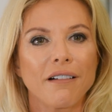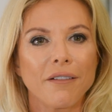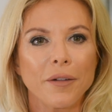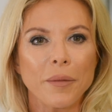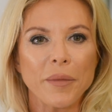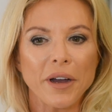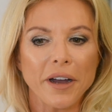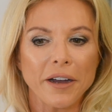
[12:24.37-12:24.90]

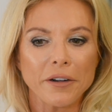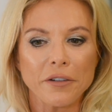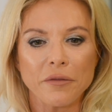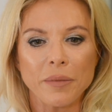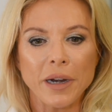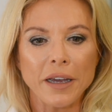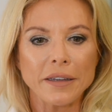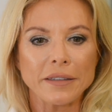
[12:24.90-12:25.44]
oh, am I out
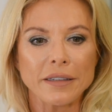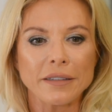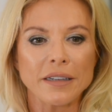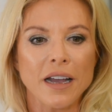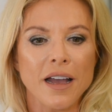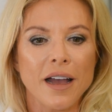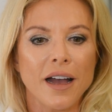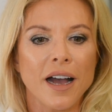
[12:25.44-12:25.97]
of place?
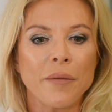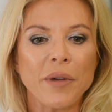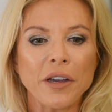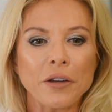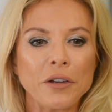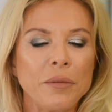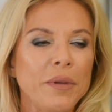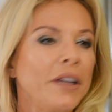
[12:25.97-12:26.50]
Am
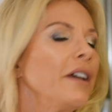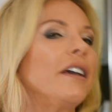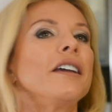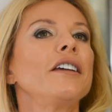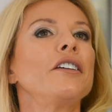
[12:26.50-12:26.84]
I going to be...